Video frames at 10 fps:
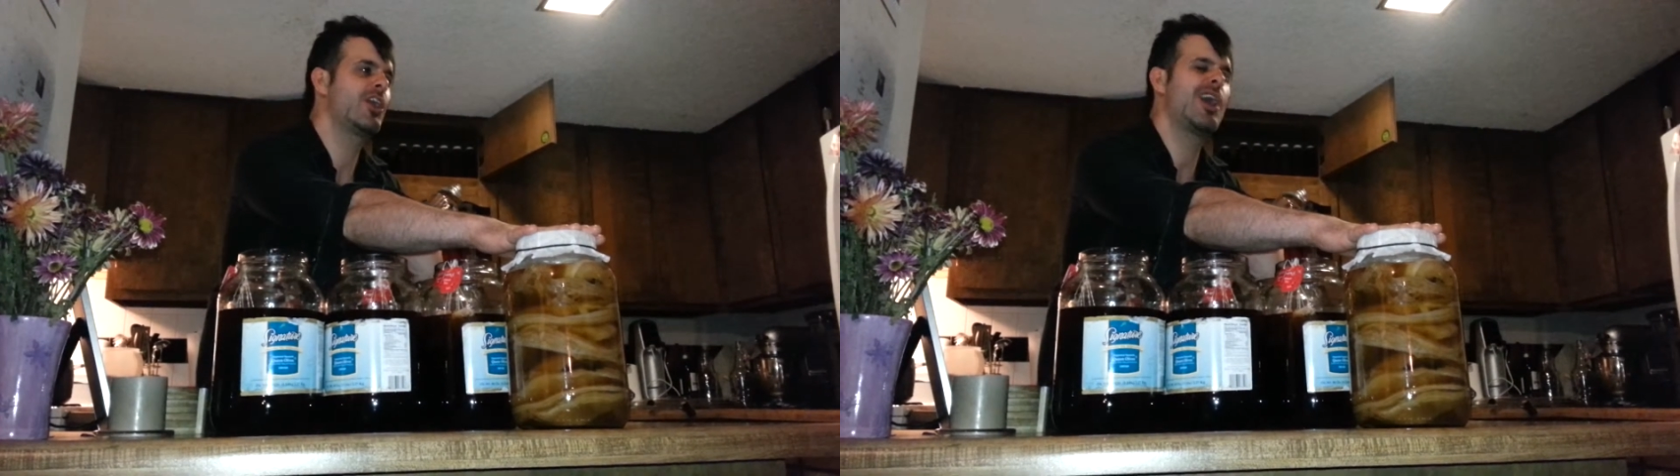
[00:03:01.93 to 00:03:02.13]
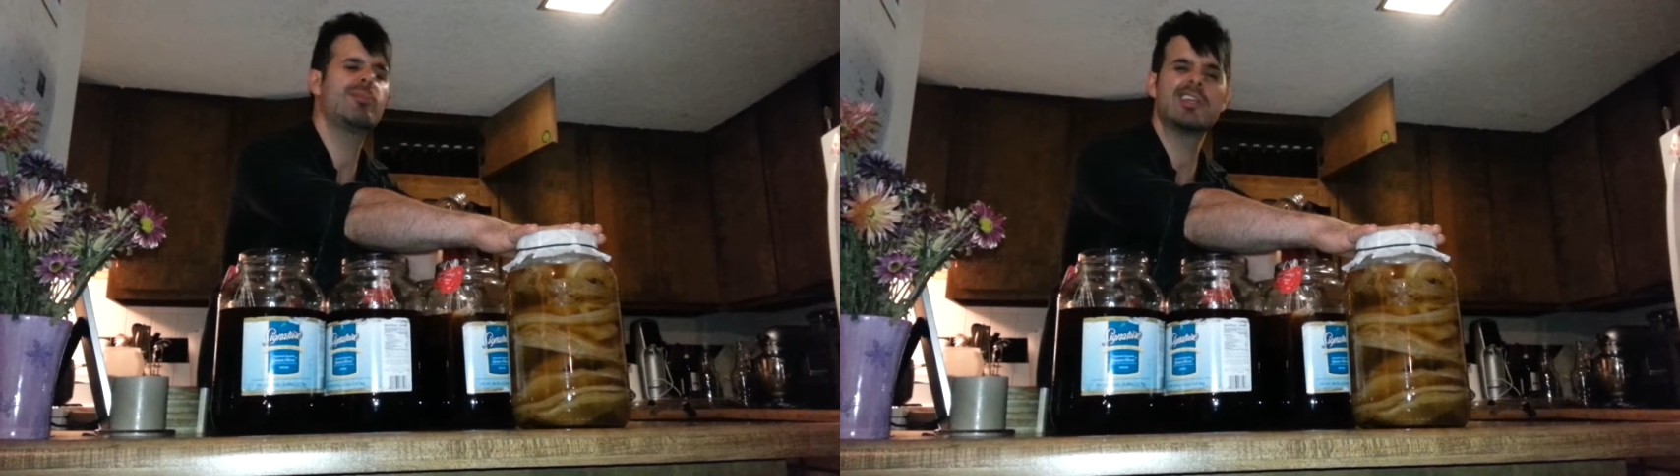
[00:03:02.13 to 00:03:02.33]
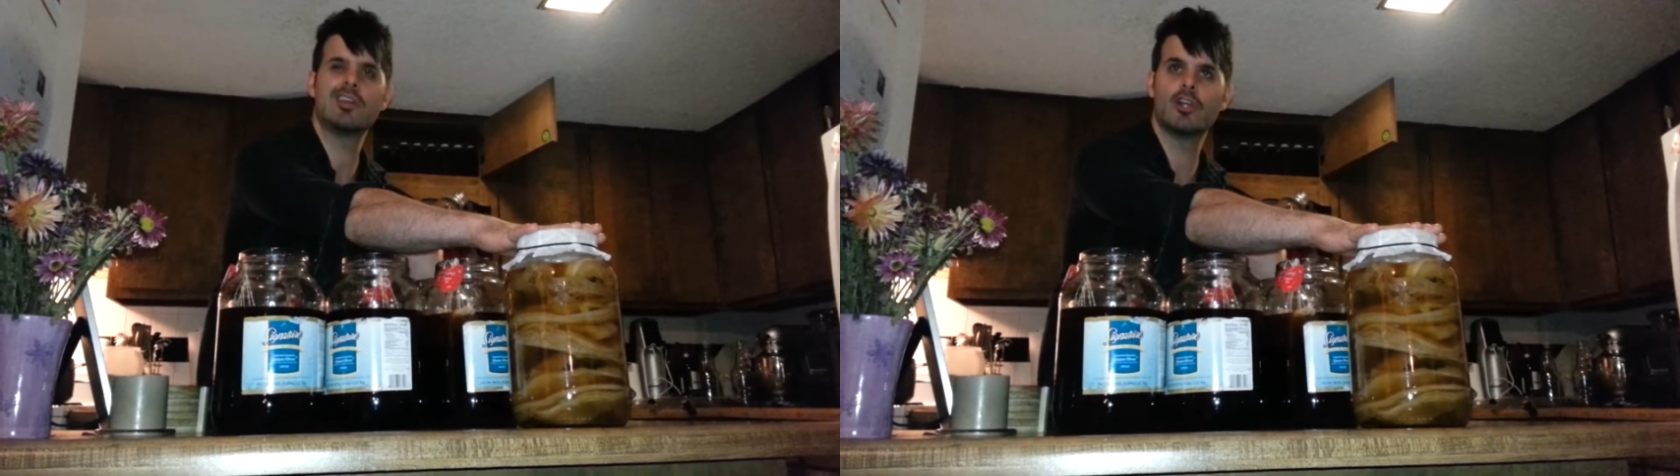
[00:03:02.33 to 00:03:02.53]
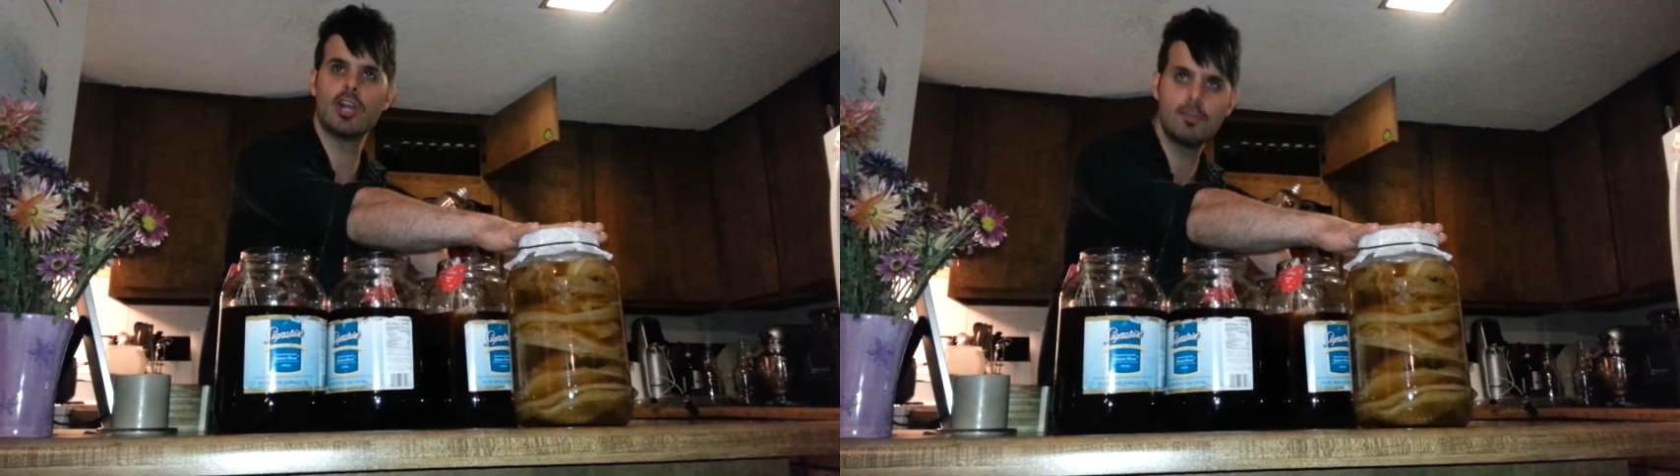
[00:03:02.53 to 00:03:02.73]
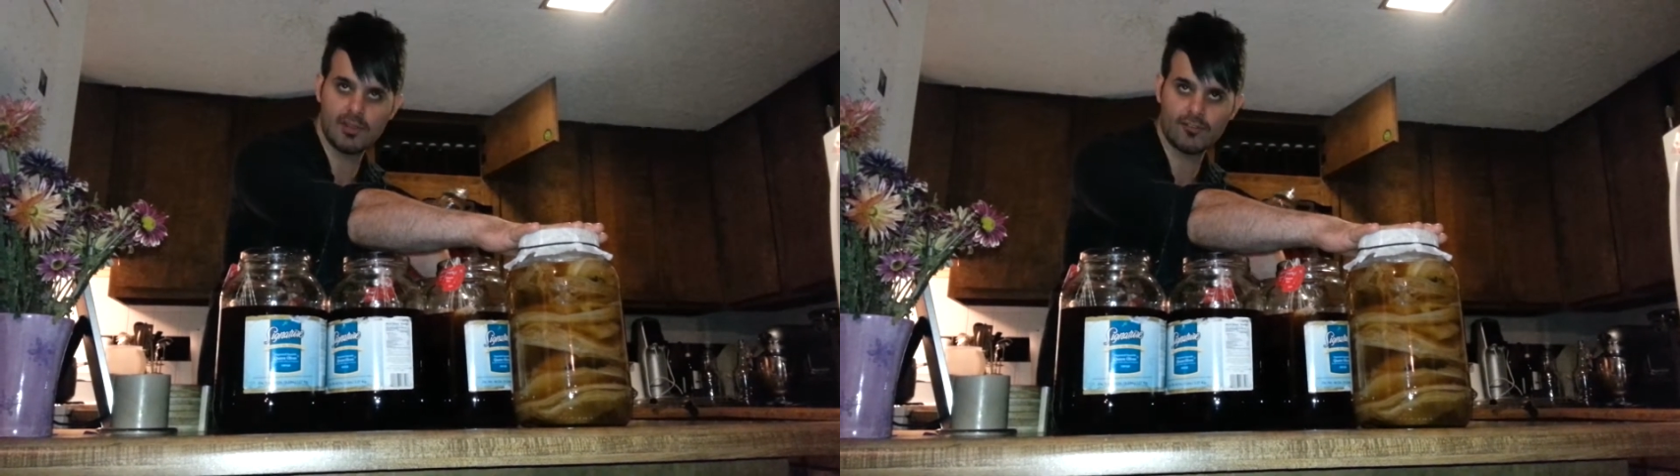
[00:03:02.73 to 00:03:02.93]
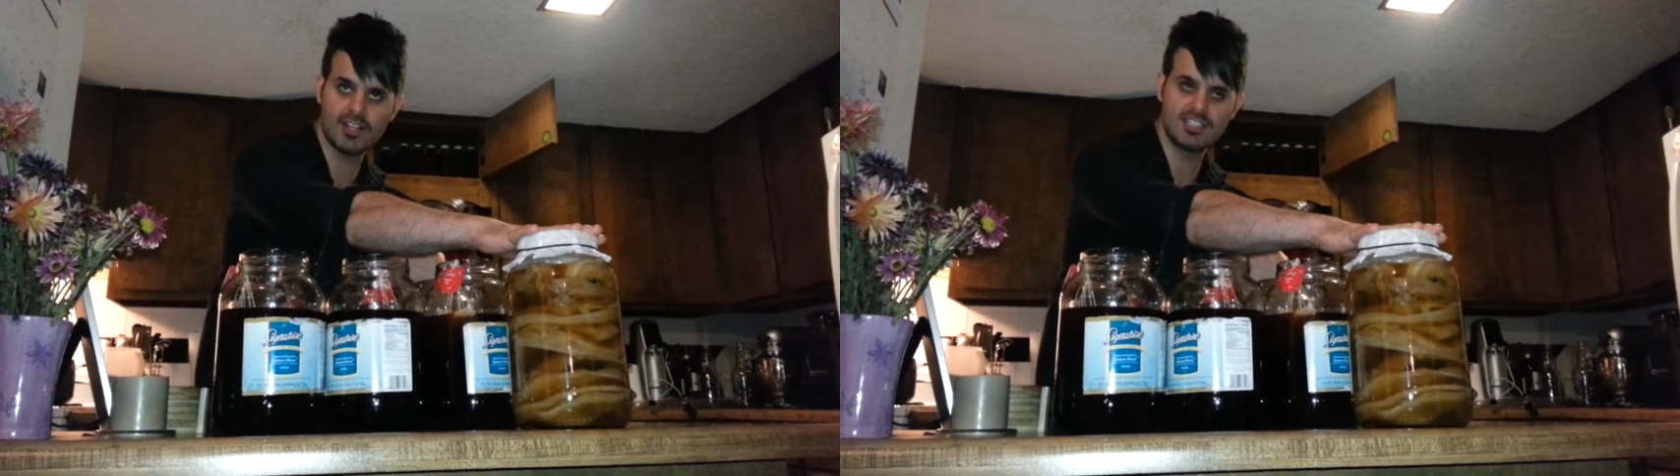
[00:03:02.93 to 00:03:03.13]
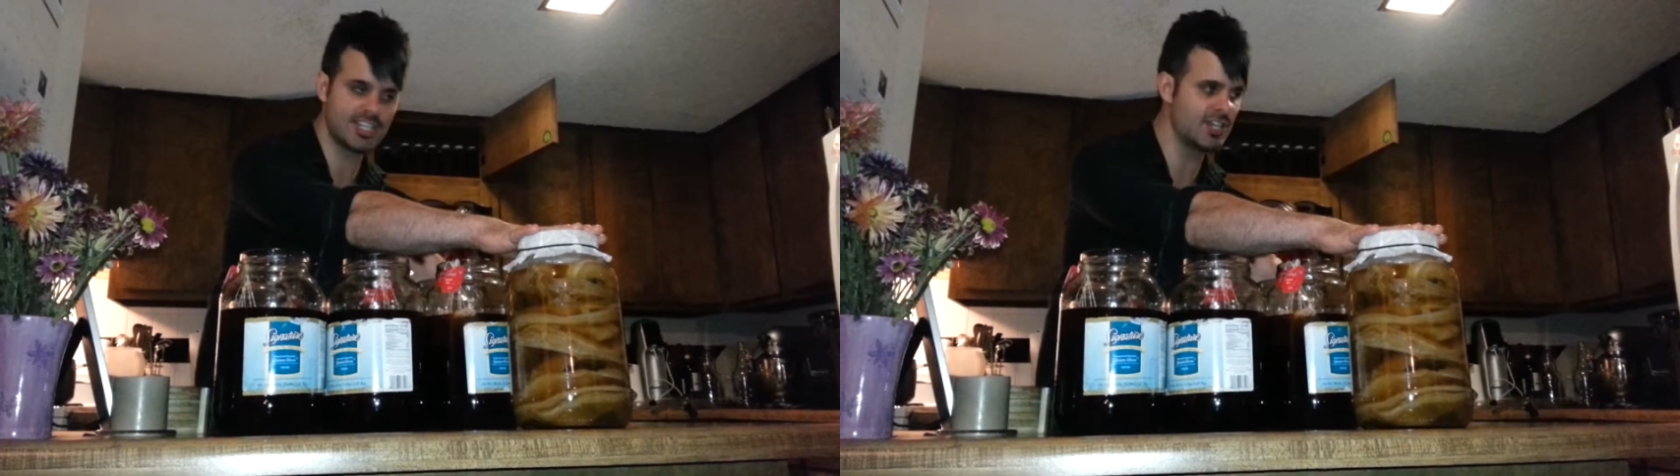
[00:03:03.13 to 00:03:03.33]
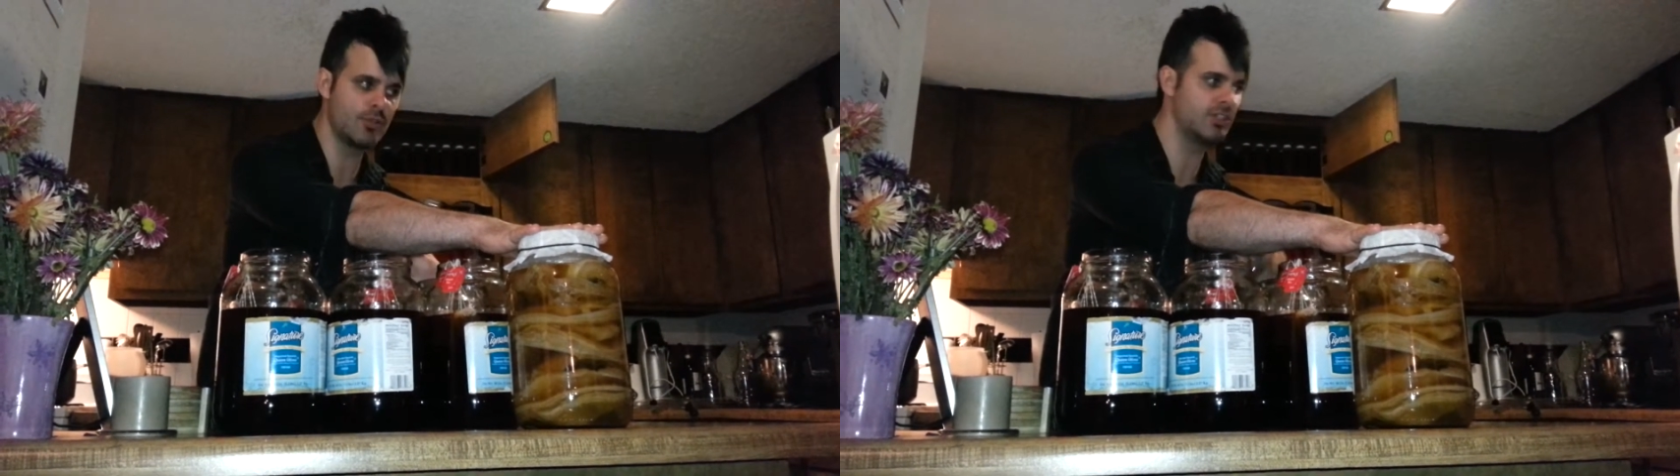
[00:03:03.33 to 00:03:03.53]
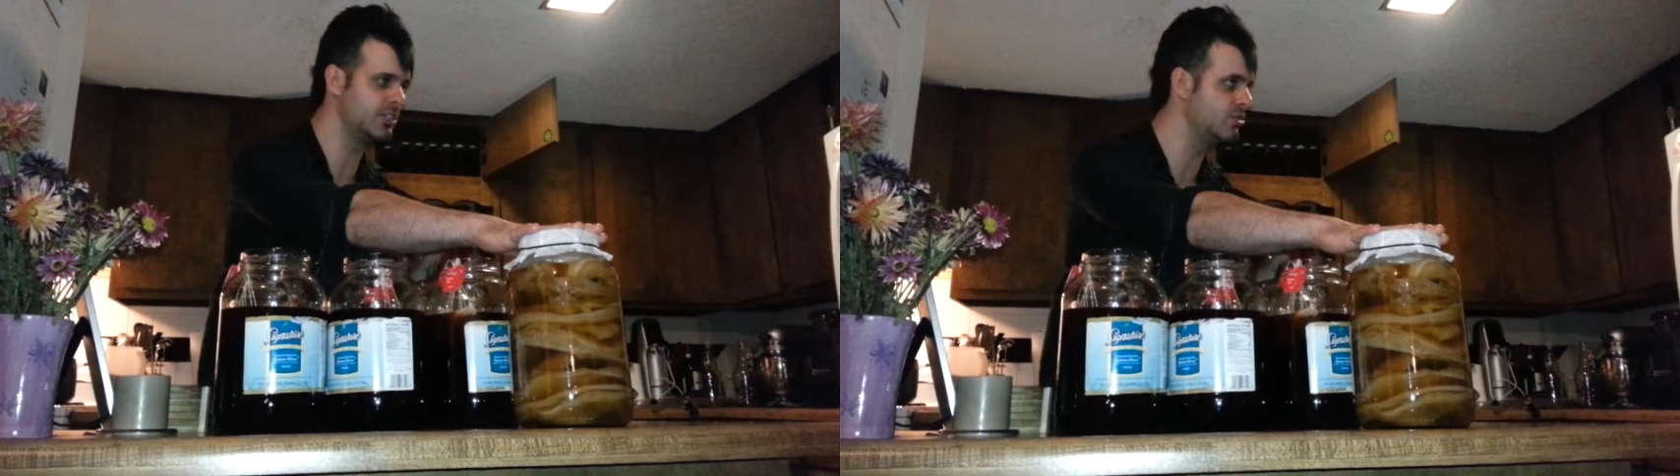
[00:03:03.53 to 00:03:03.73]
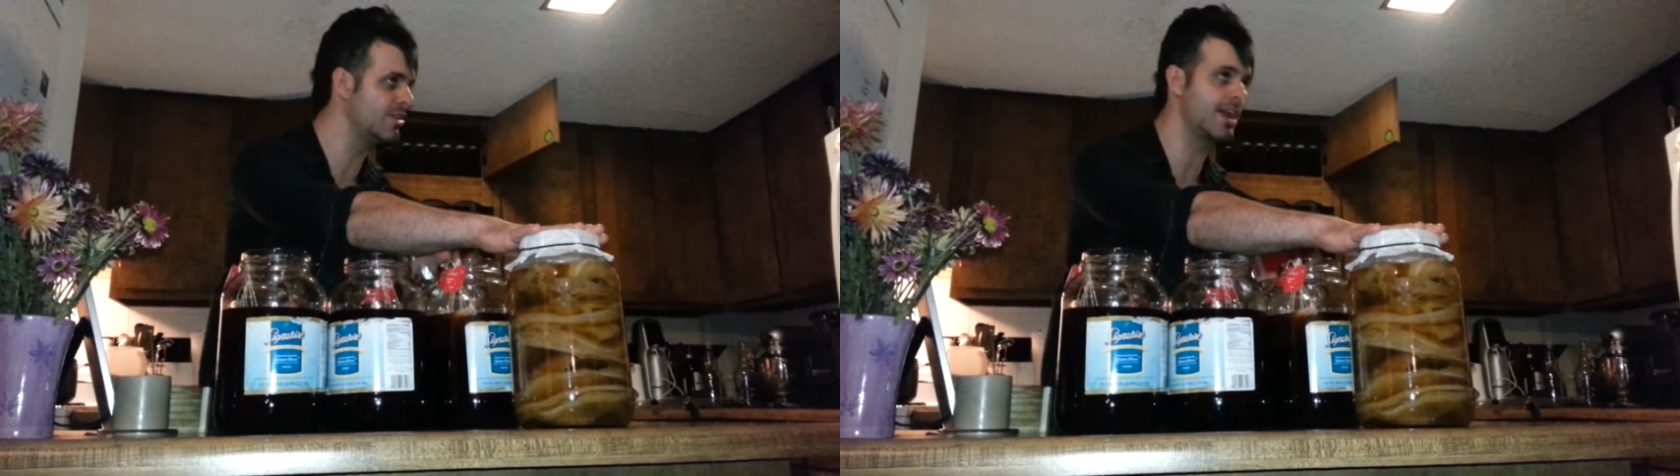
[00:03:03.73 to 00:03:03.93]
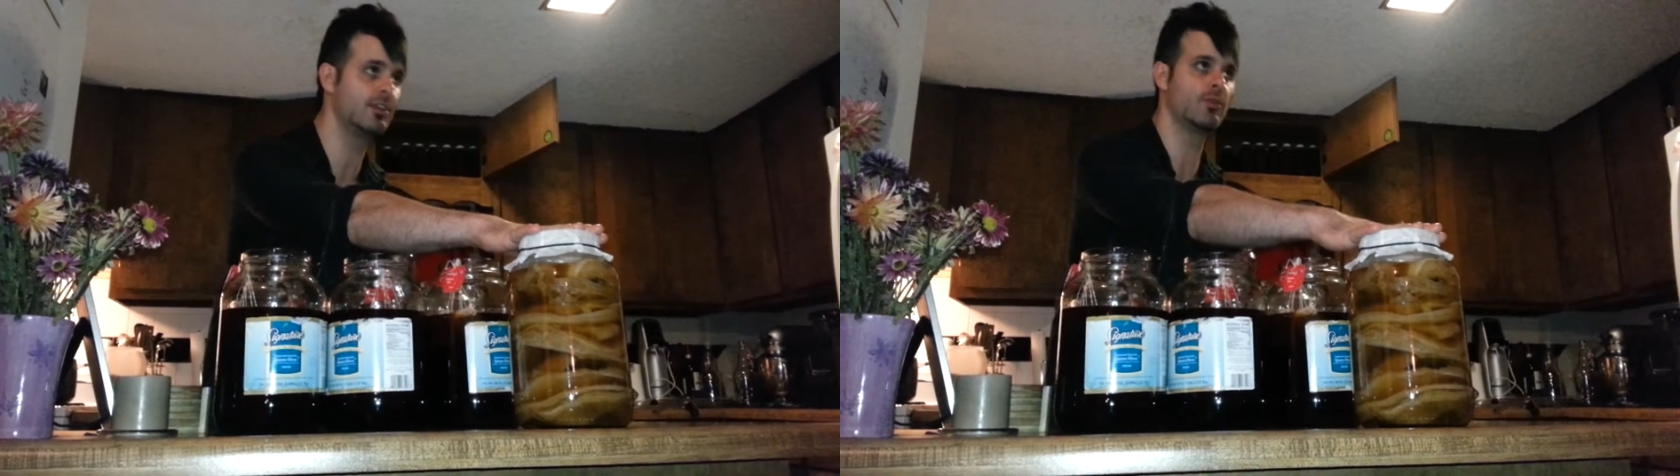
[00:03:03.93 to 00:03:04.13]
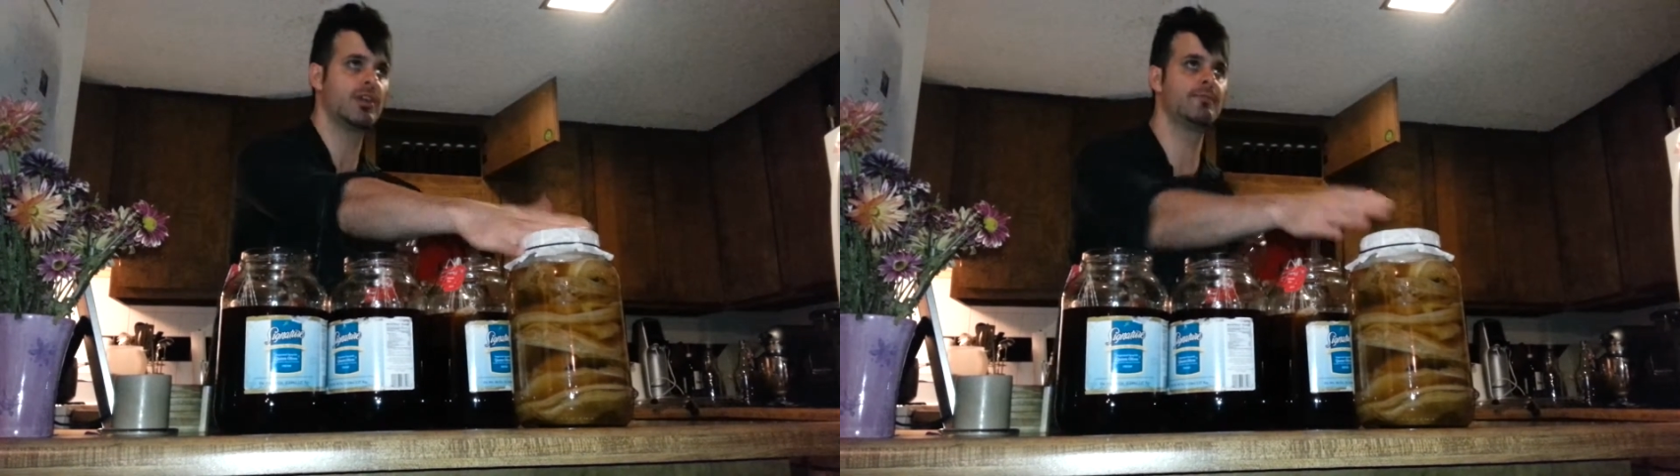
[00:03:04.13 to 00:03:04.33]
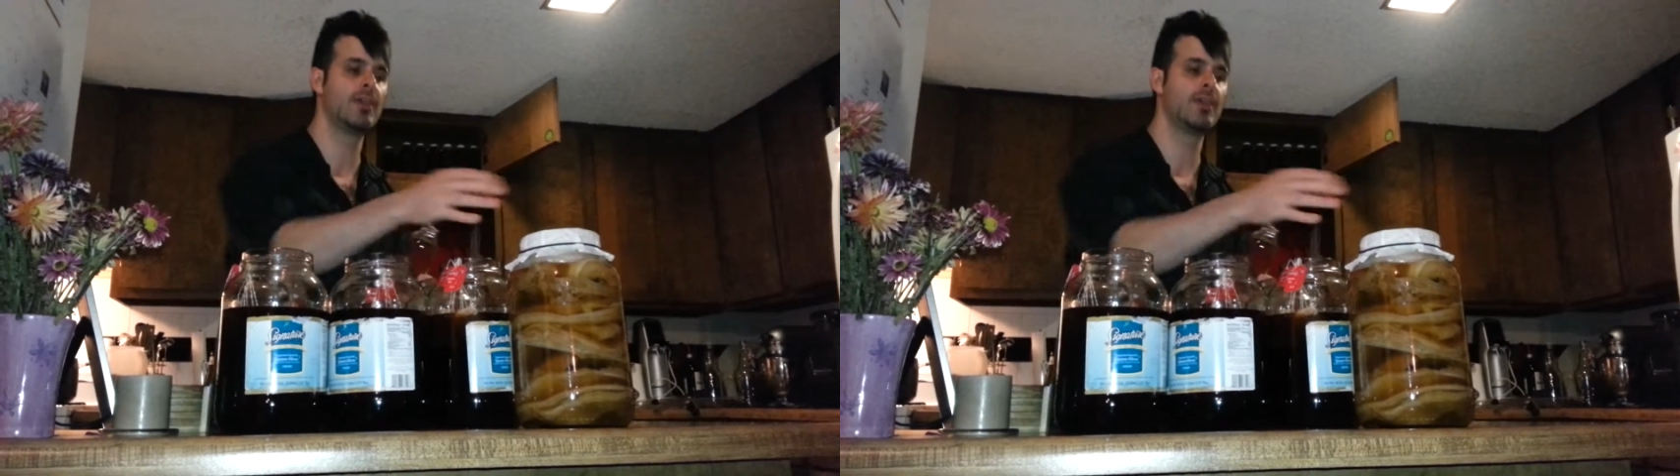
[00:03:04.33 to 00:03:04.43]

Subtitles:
many of your hippie friends say do it, do not do it.